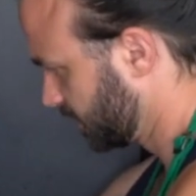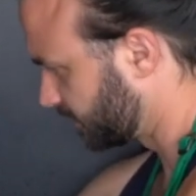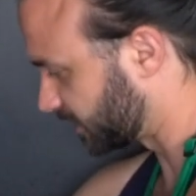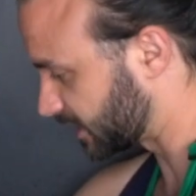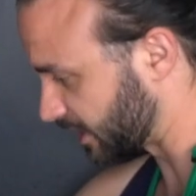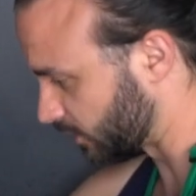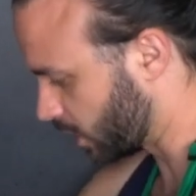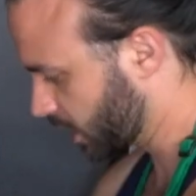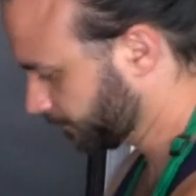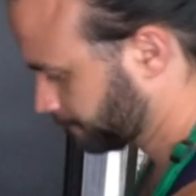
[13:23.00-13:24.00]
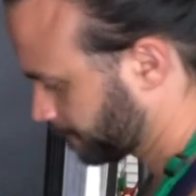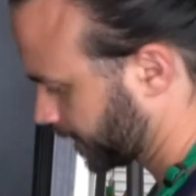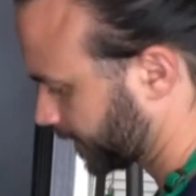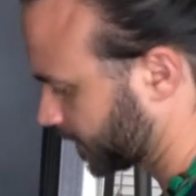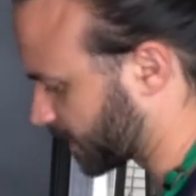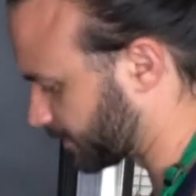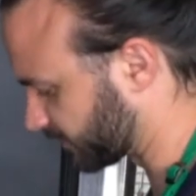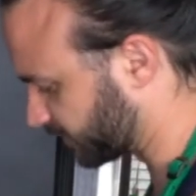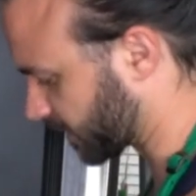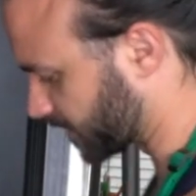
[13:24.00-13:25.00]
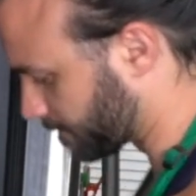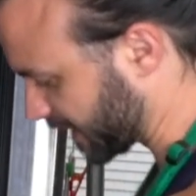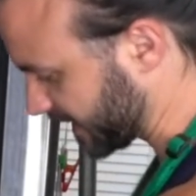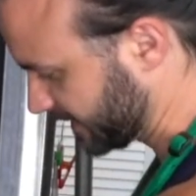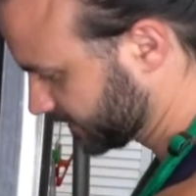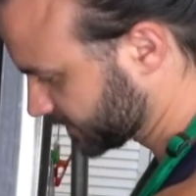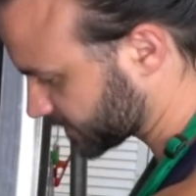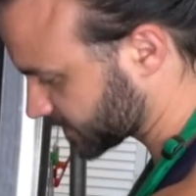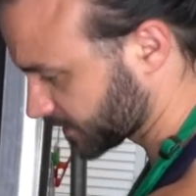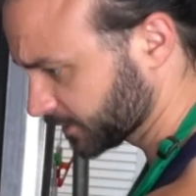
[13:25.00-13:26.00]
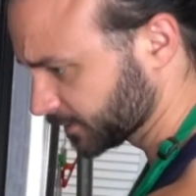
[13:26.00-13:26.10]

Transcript: the quinoa, coming from the beans,